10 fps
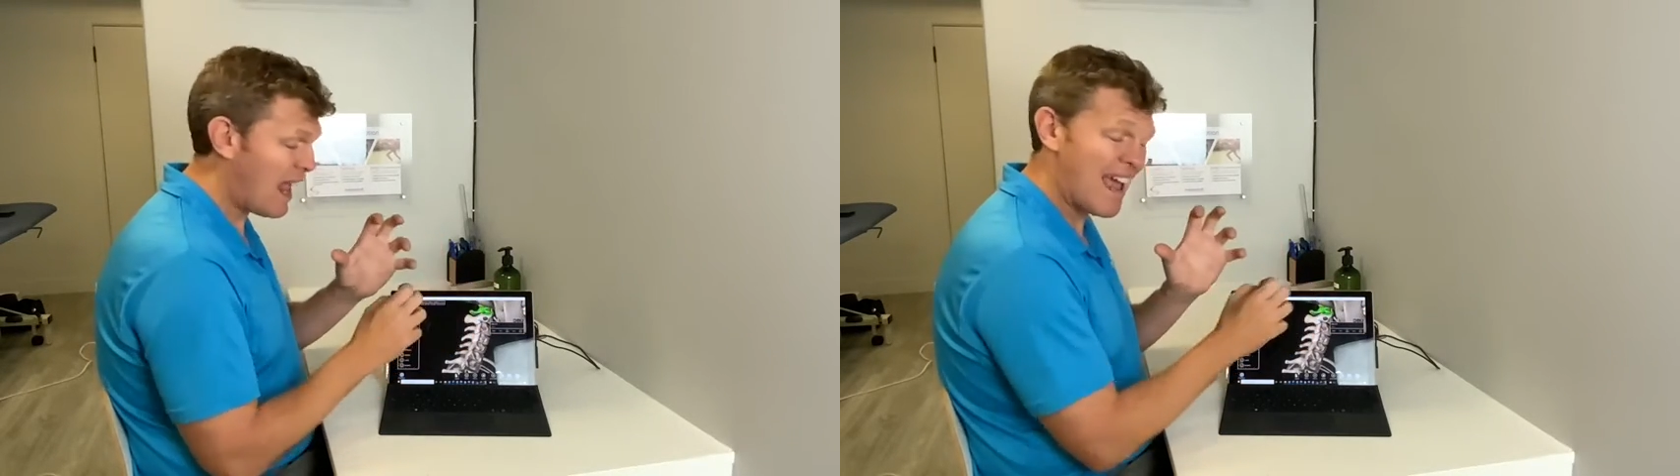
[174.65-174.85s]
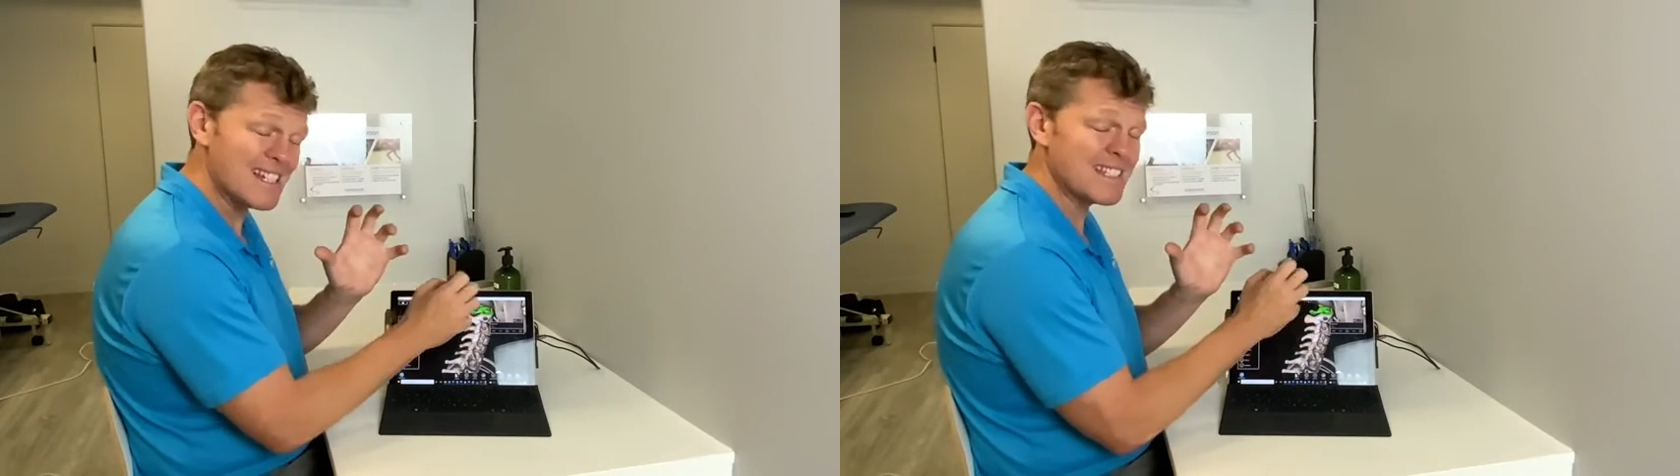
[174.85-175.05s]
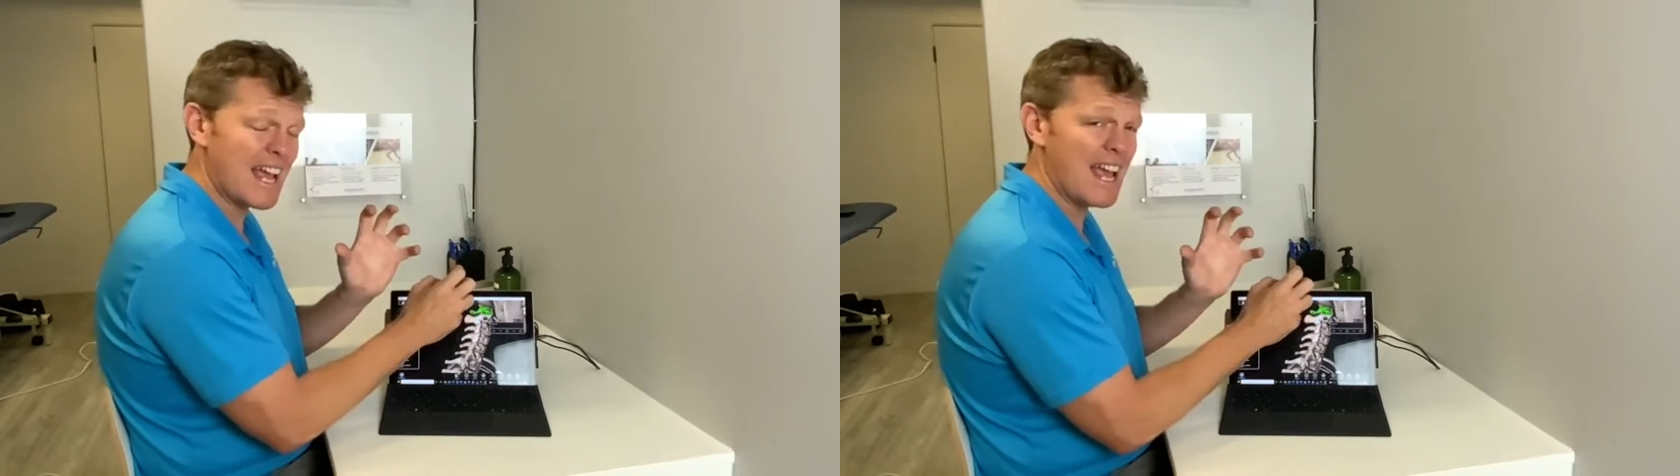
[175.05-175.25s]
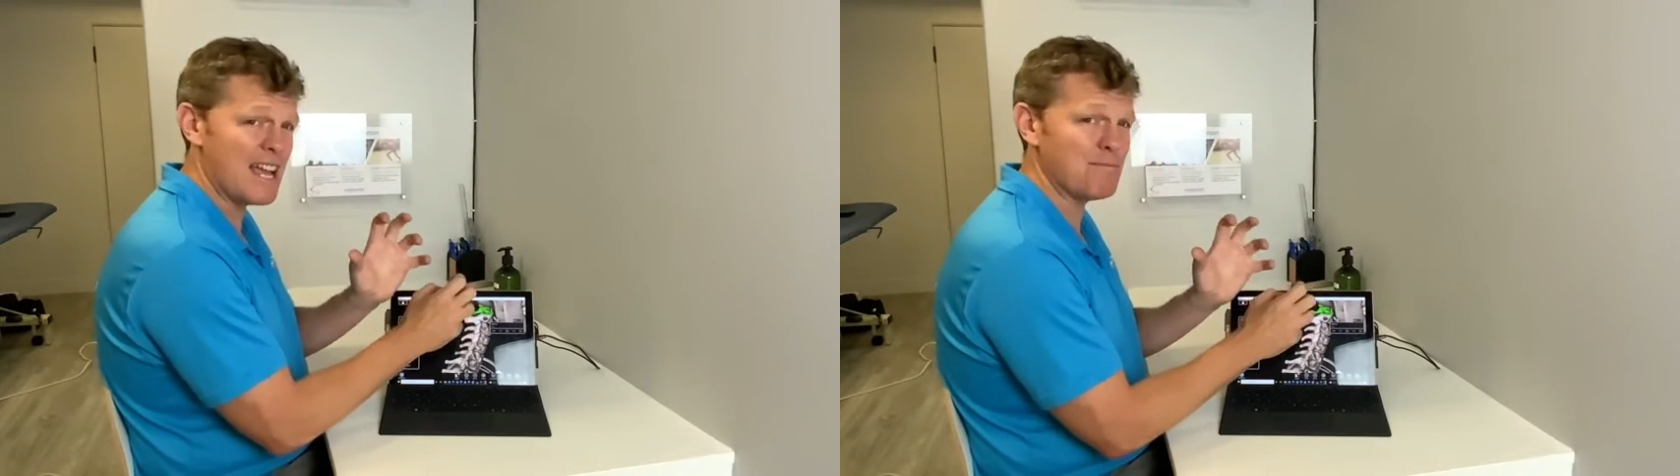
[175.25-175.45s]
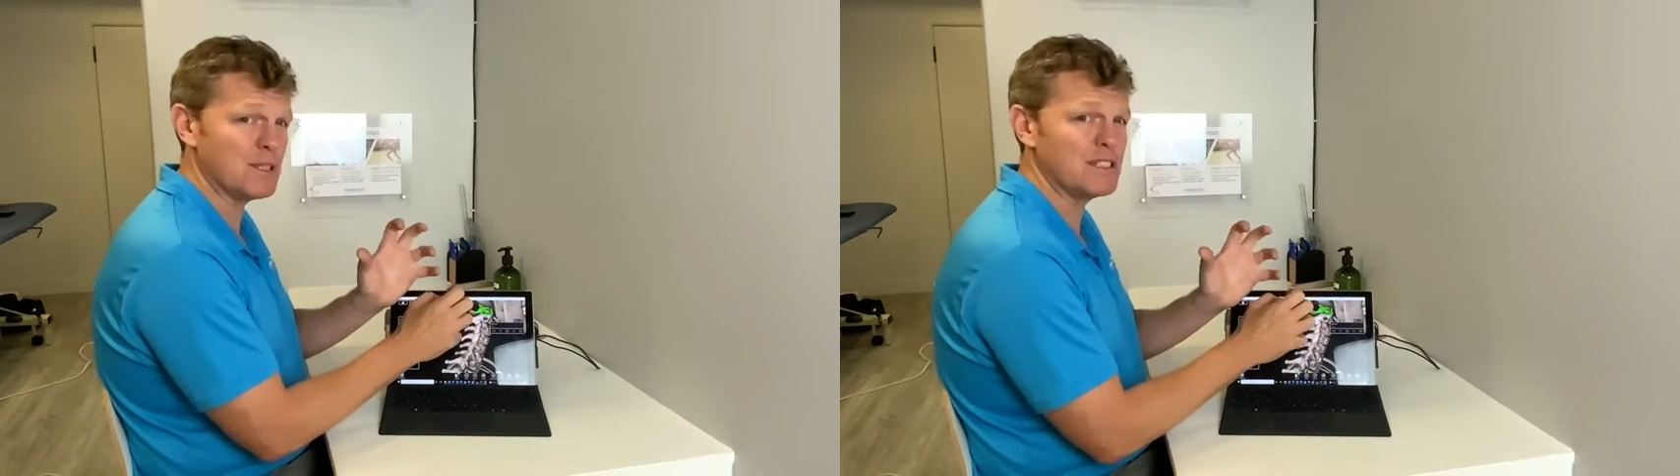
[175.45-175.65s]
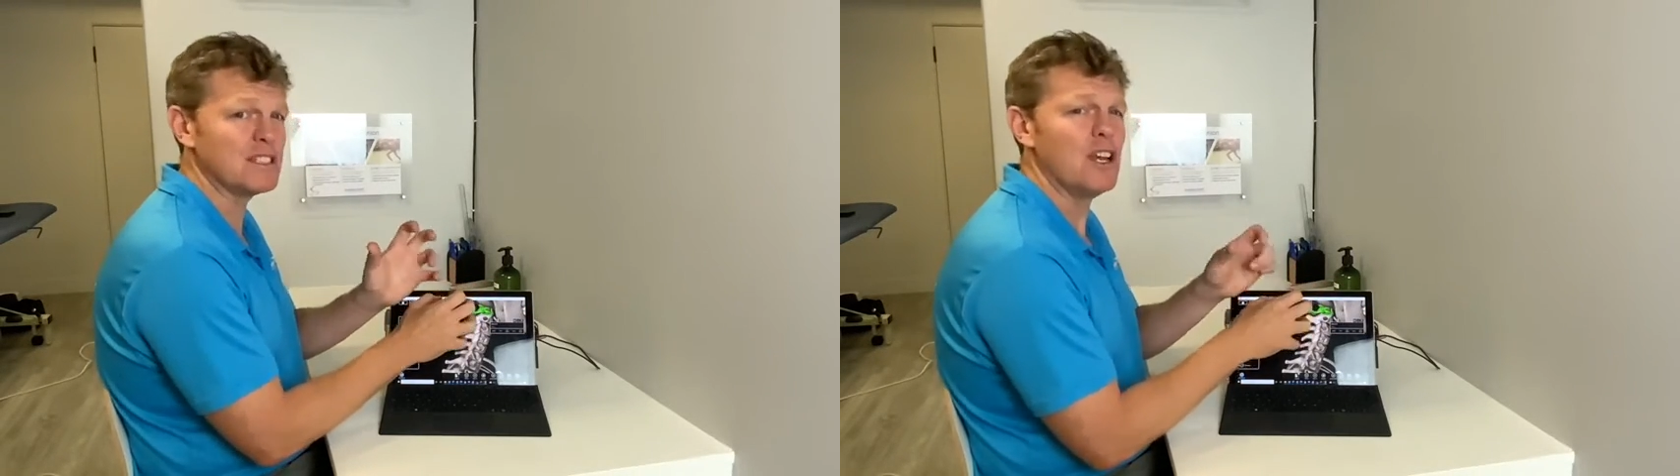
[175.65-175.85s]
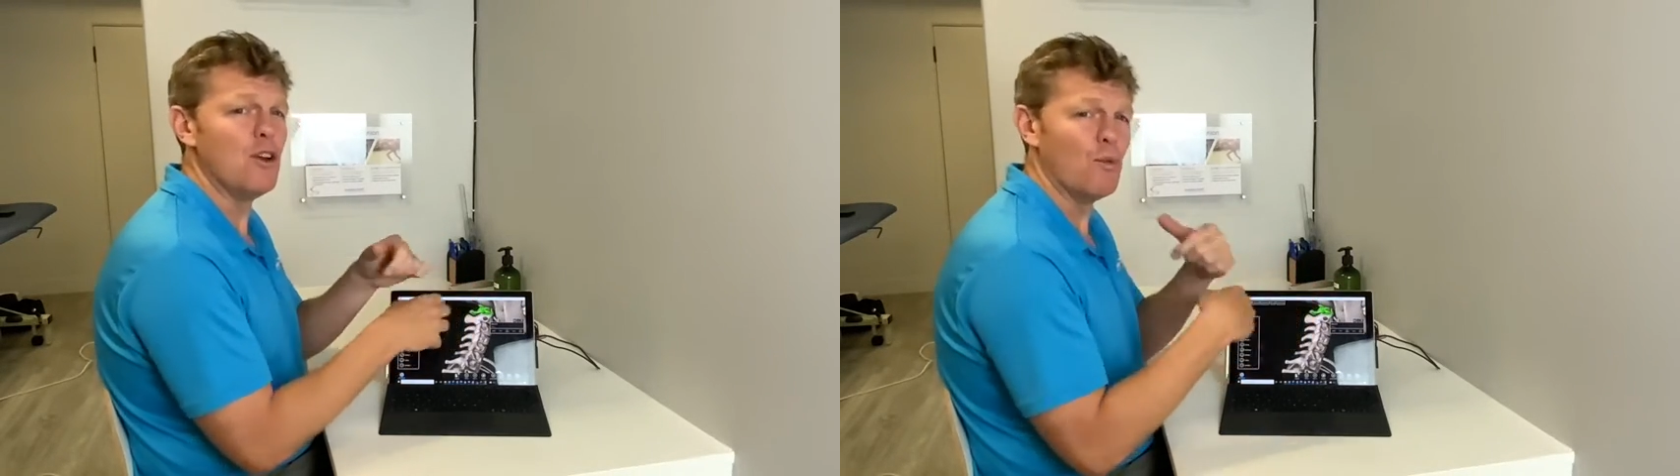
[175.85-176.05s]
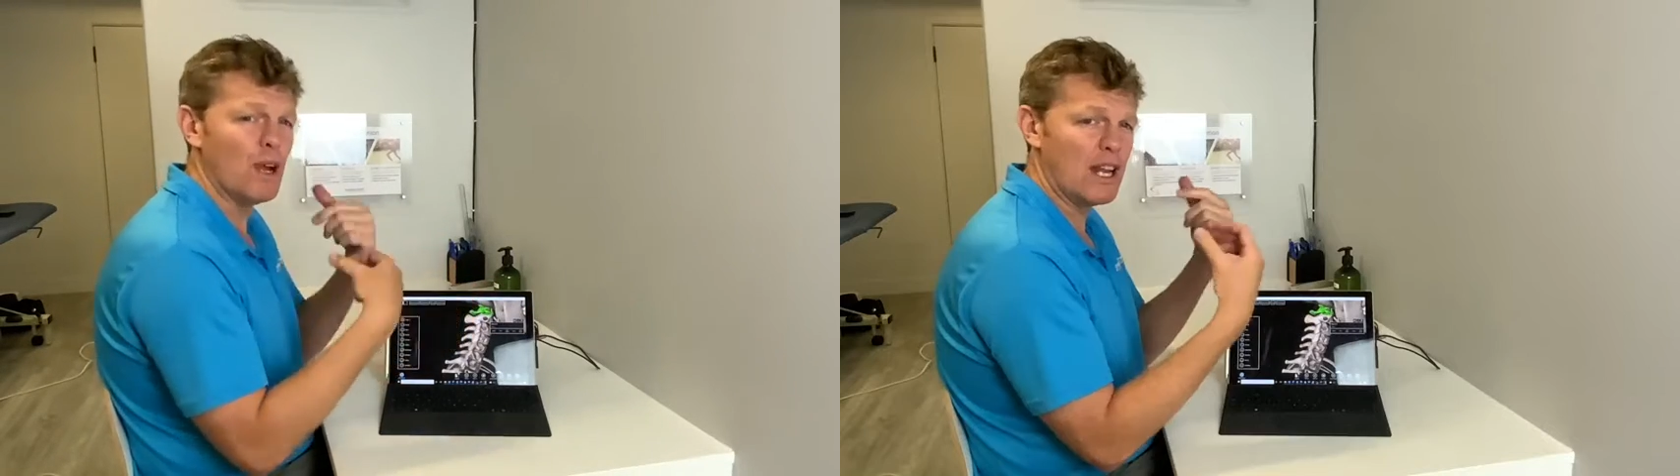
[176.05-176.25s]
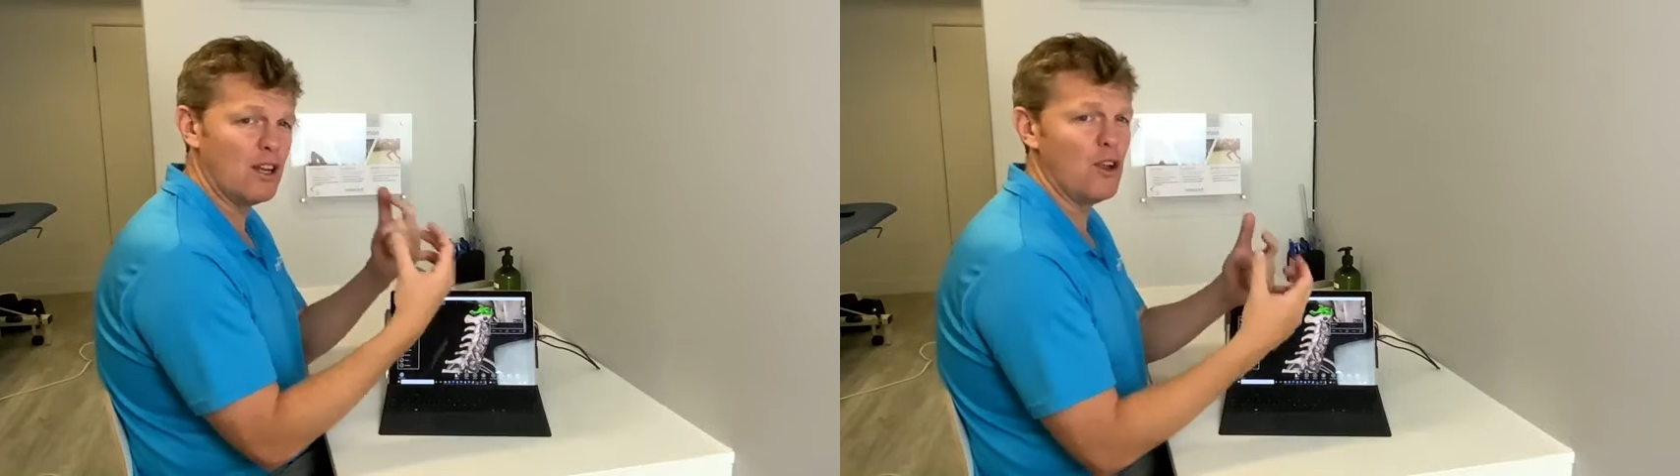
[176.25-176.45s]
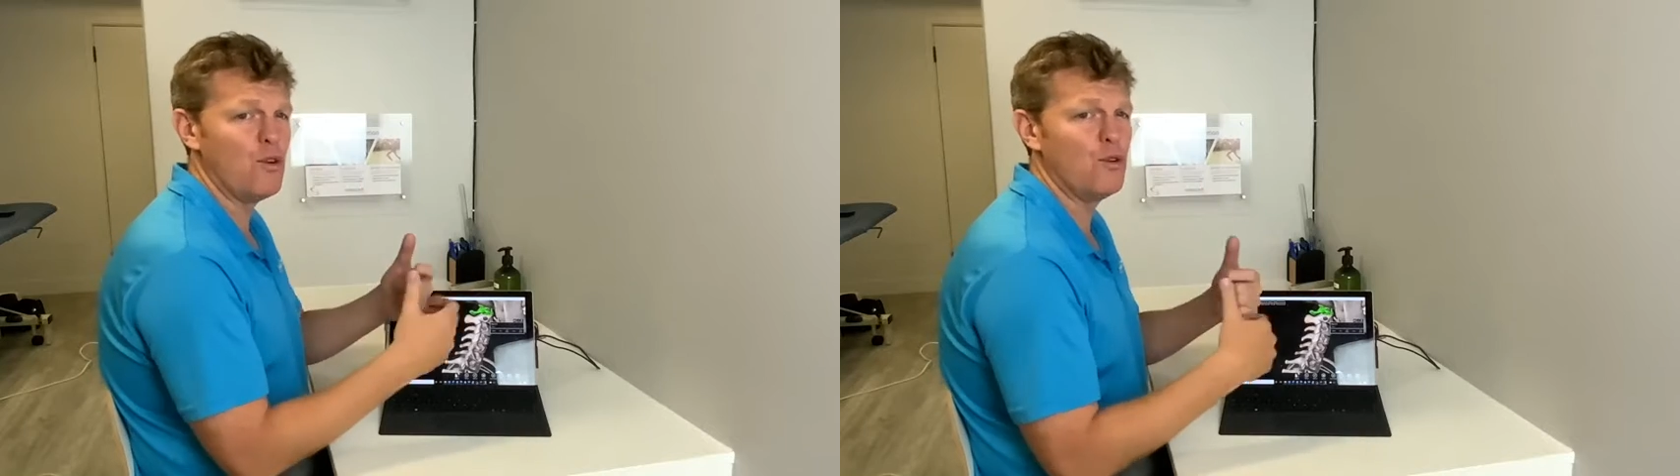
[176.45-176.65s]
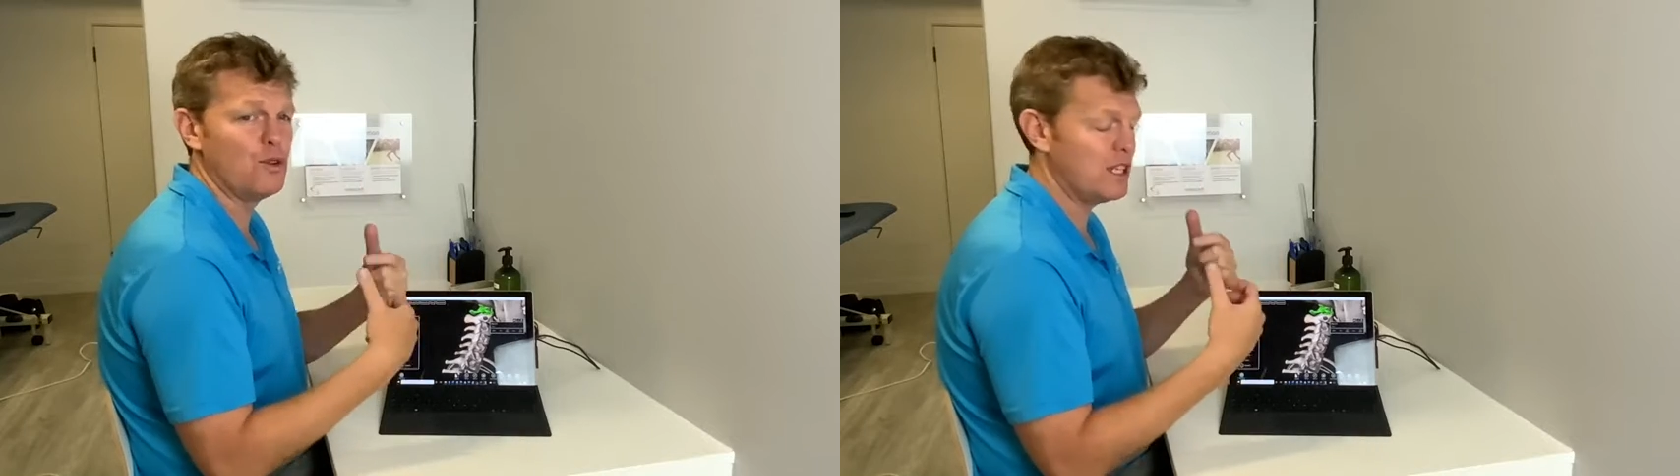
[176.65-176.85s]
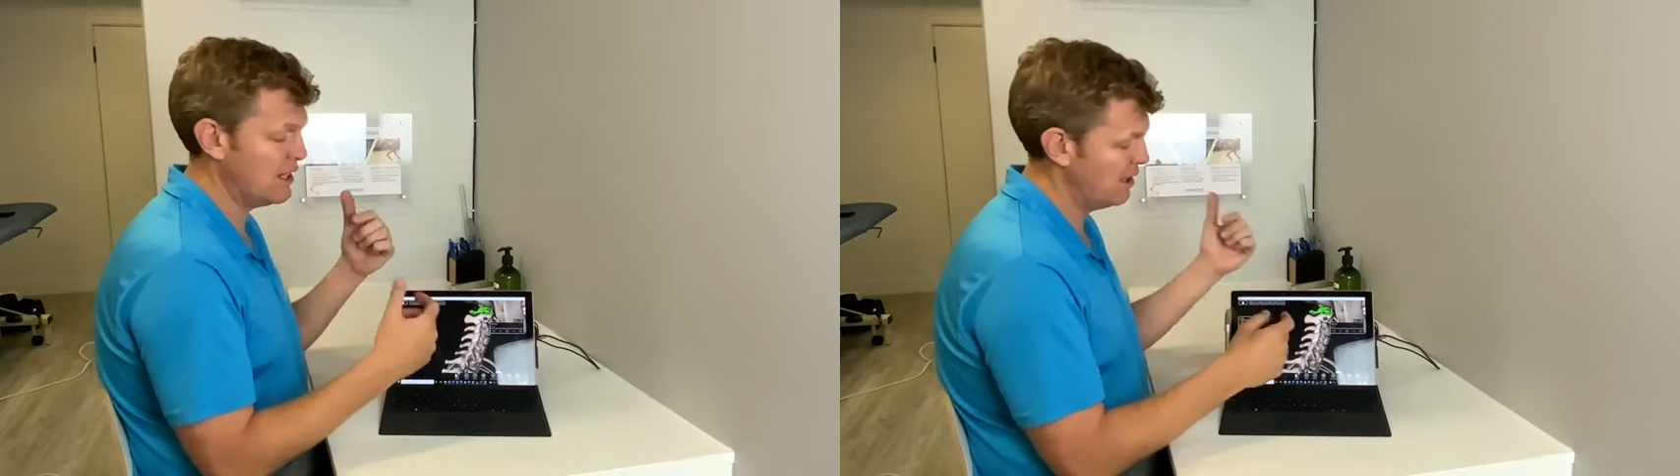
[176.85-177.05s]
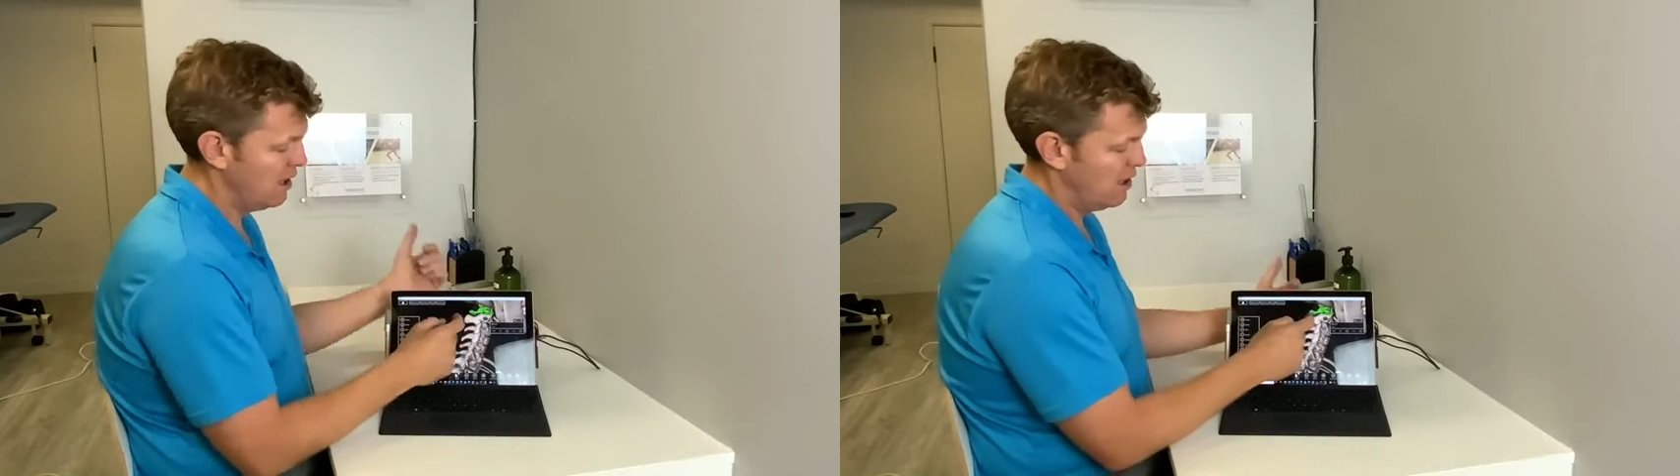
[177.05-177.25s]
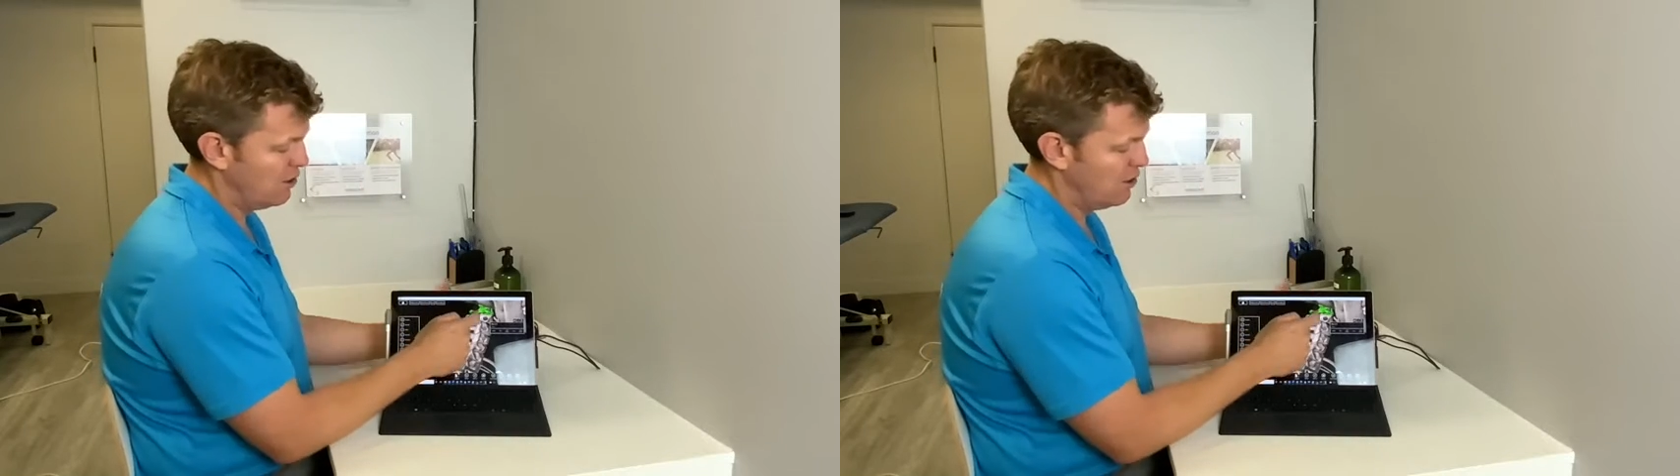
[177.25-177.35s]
As that happens, we're loading